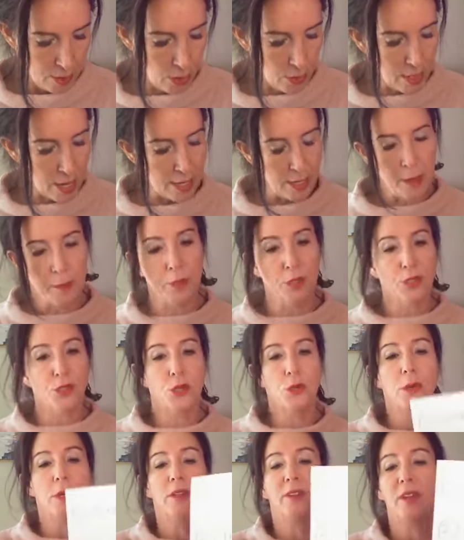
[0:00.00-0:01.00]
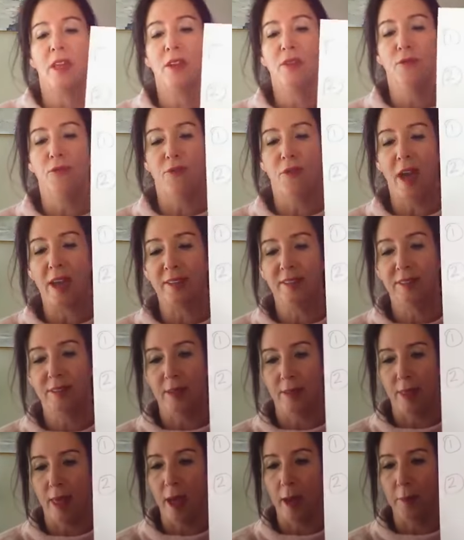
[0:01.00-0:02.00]
Okay, number two is invest
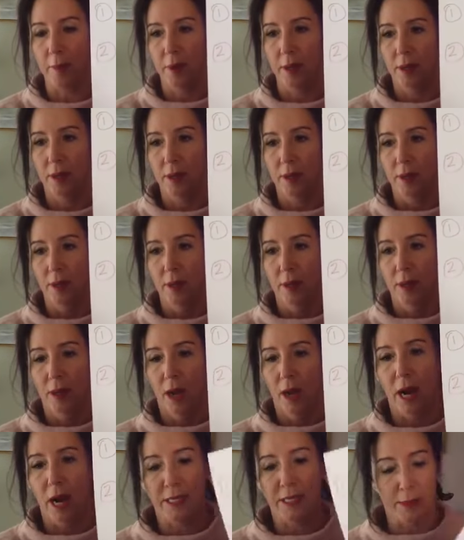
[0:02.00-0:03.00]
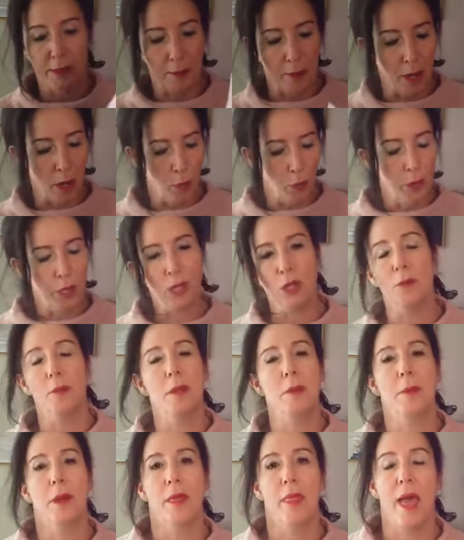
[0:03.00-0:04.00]
in them. All right, Tamara, what do you
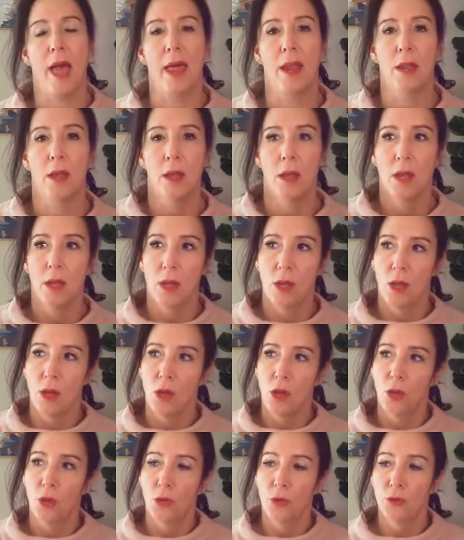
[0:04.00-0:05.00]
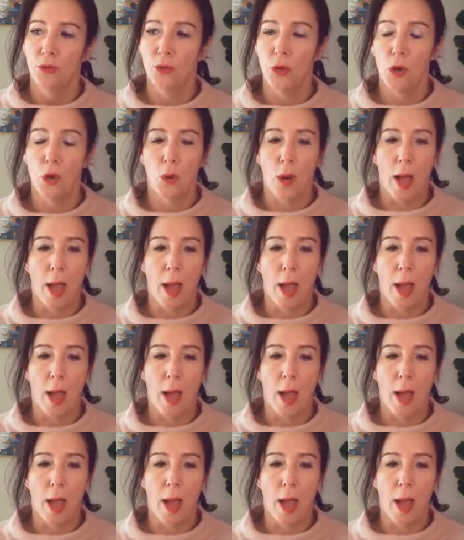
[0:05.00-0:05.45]
mean by that? So